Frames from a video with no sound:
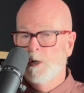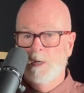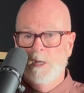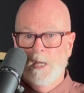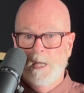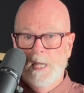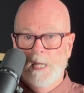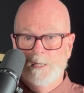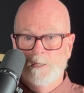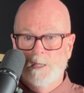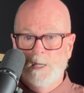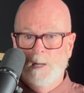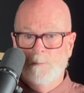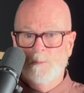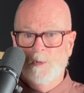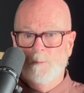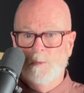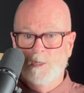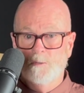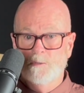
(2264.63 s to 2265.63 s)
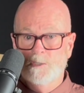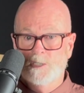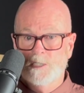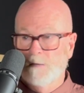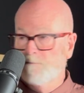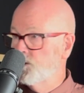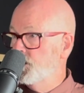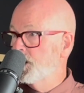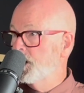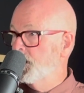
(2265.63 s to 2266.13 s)
ended up about
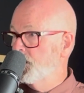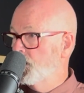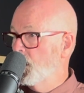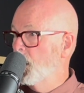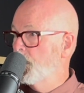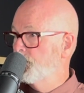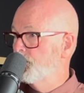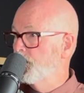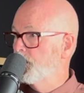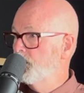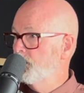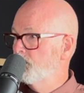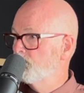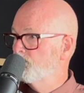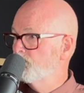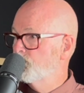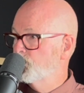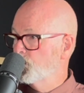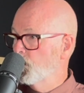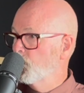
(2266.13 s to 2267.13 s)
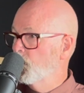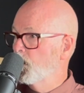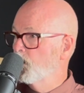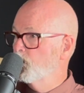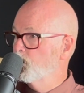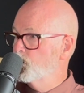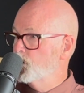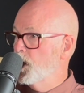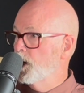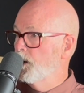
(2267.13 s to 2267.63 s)
$1,700. So it
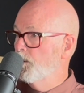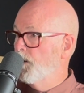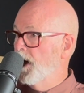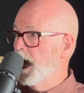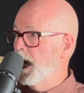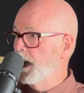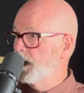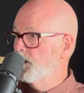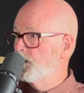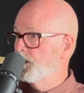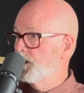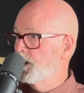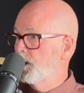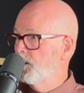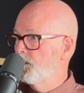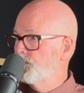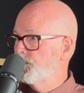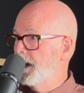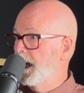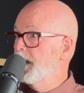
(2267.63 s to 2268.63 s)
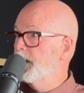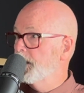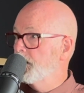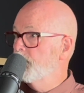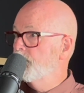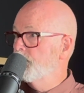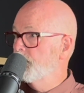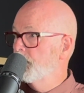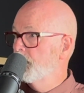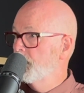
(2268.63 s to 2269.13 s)
goes on the back of the
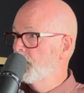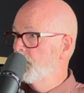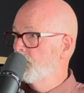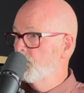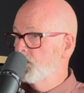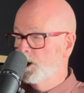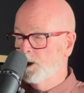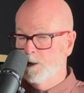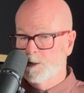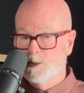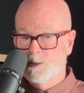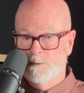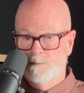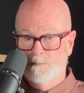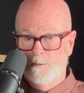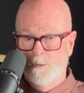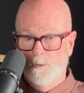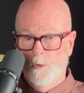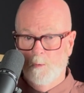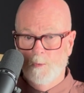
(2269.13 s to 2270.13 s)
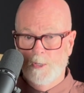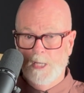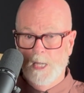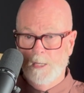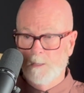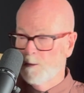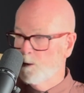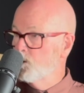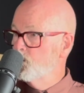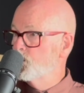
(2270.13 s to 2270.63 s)
tenant because we can't
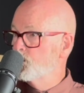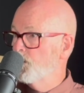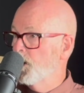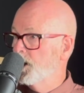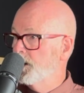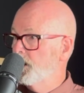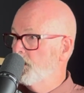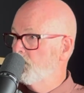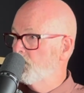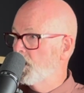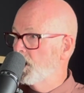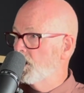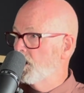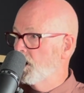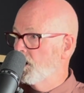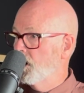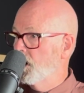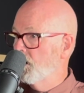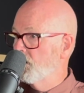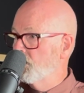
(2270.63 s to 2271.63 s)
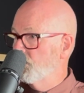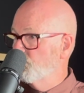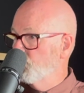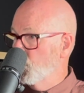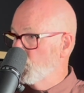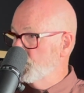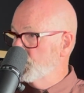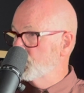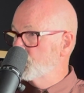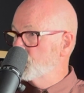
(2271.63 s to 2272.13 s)
lose money. Our
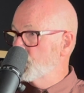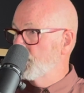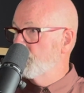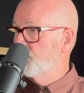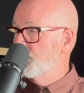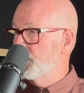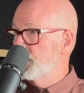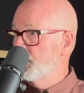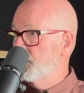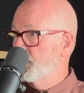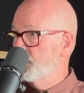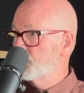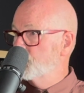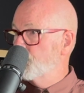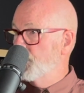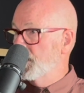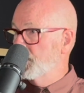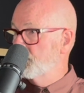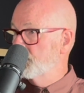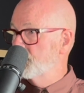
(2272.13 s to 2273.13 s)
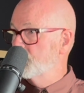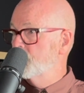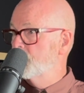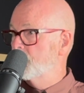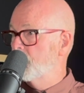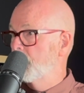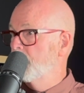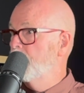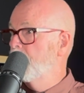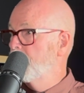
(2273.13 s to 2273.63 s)
mortgage company expect us
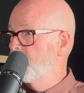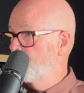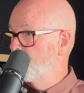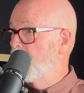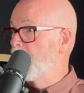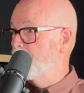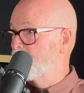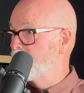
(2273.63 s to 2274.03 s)
to pay the